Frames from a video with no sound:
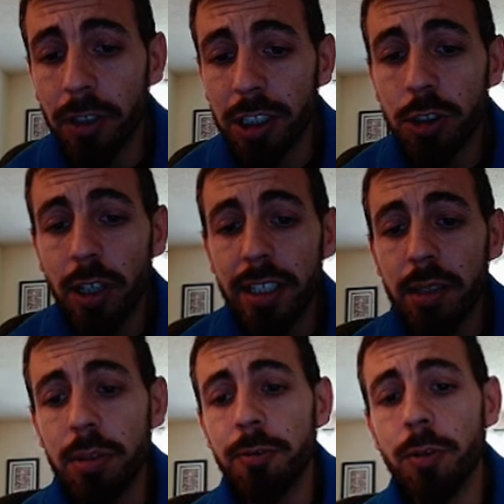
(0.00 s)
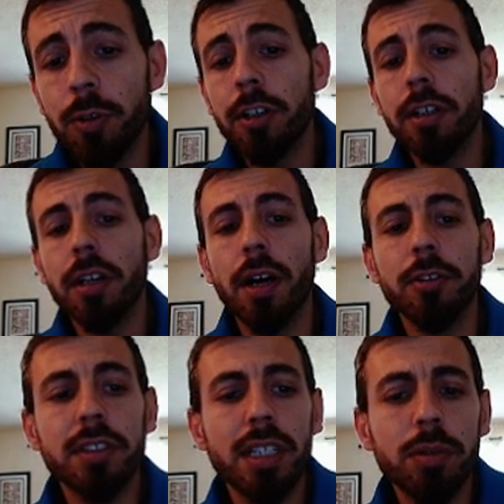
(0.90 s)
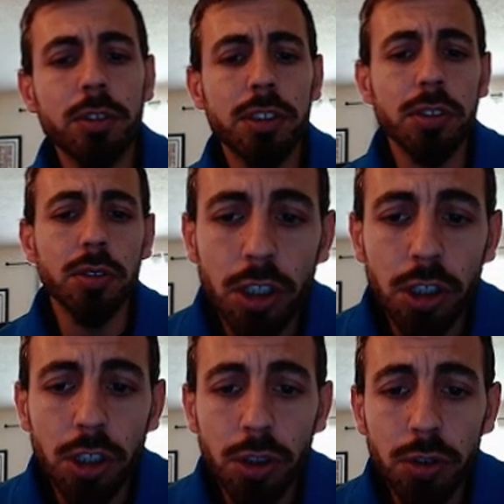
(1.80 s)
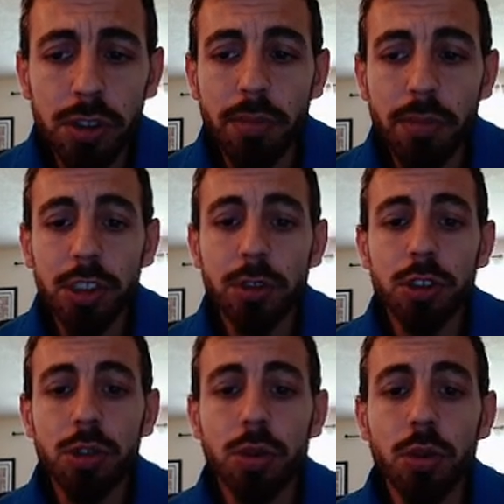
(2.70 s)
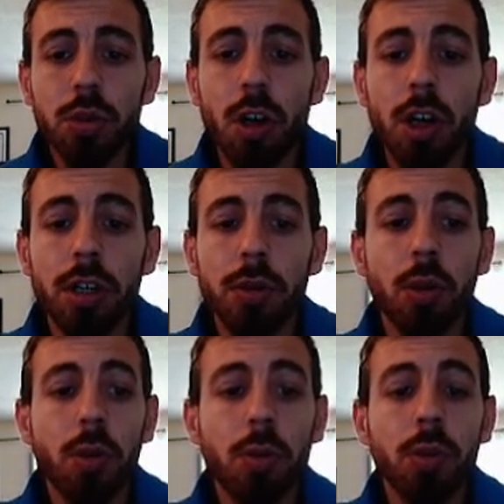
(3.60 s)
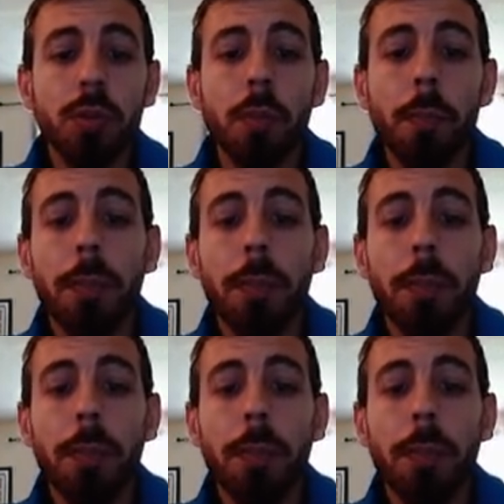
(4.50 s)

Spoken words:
I tried it before and I wasn't able to use the measuring tool on mobile.